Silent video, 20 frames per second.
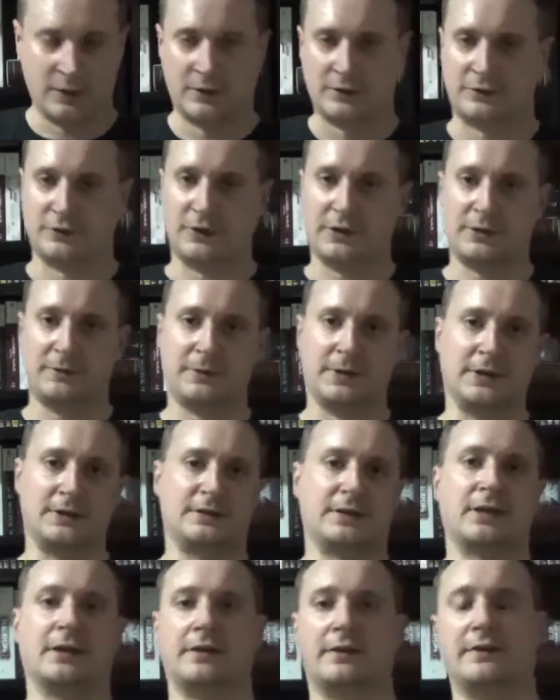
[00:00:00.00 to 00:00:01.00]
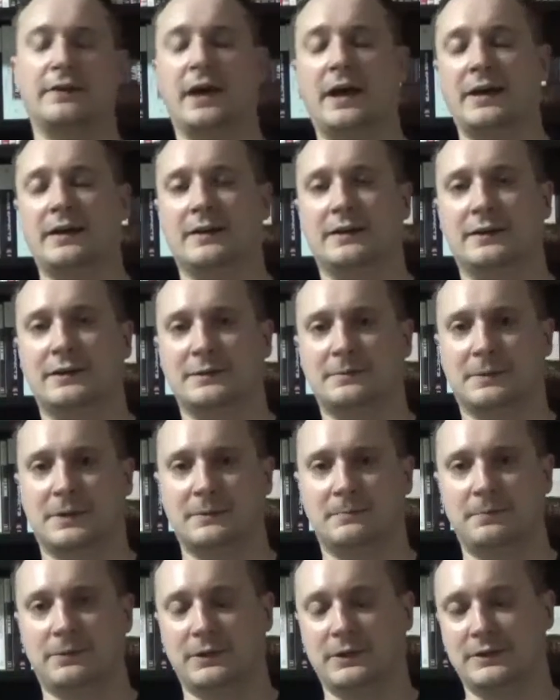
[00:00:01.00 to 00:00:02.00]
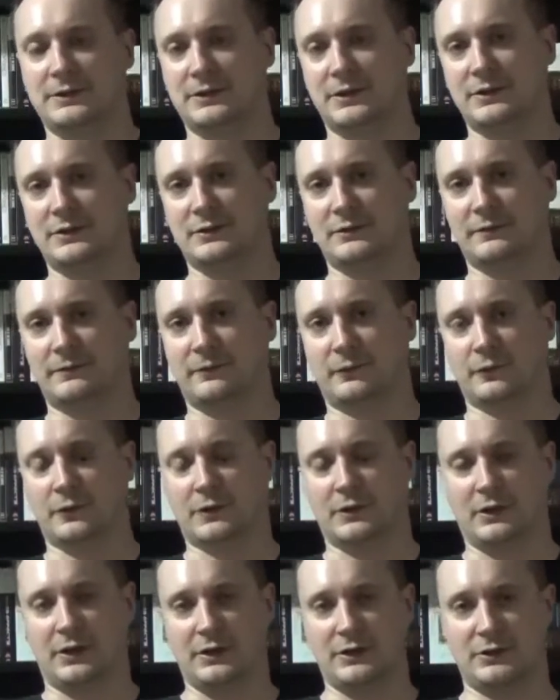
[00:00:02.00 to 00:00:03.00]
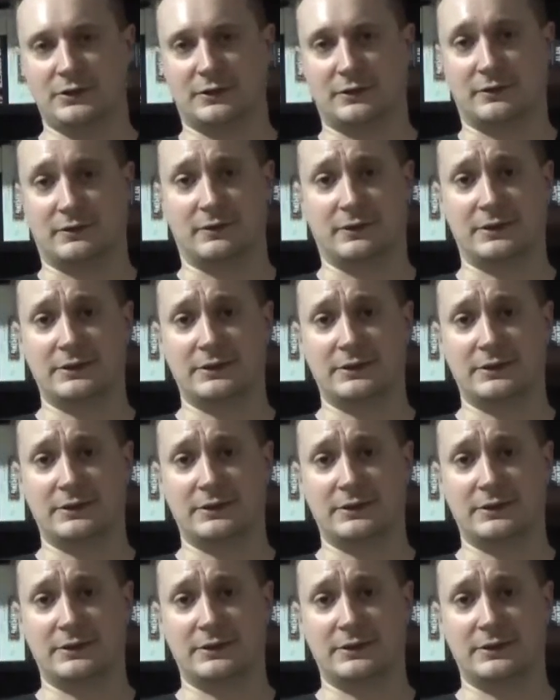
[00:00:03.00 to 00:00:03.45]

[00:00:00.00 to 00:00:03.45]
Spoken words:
So anyways, that is my PlayStation 4 collection.